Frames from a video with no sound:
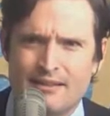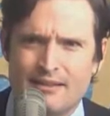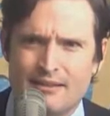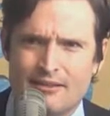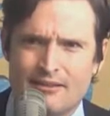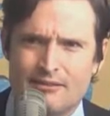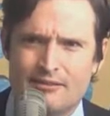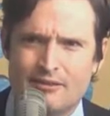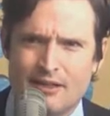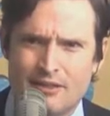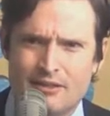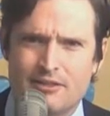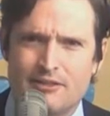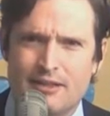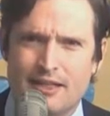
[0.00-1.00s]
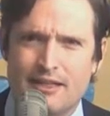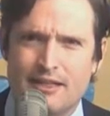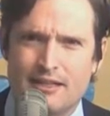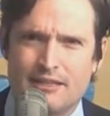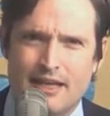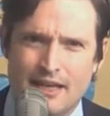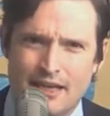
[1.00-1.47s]
You also get
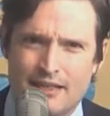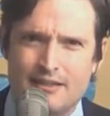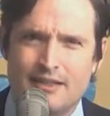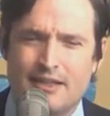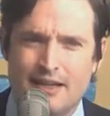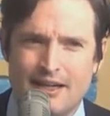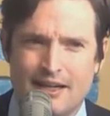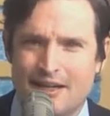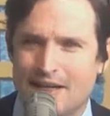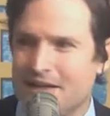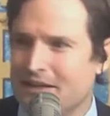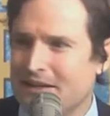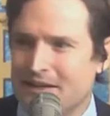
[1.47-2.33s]
his anti,